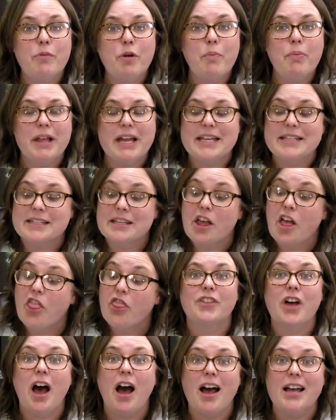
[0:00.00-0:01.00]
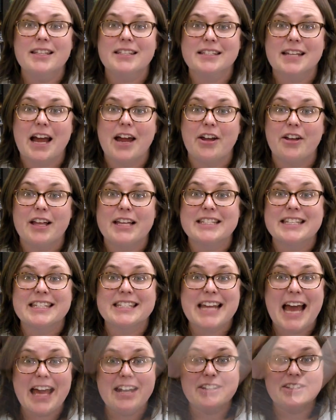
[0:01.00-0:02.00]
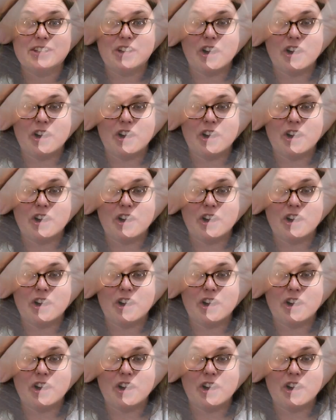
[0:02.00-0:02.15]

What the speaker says: we'll place the hostile and status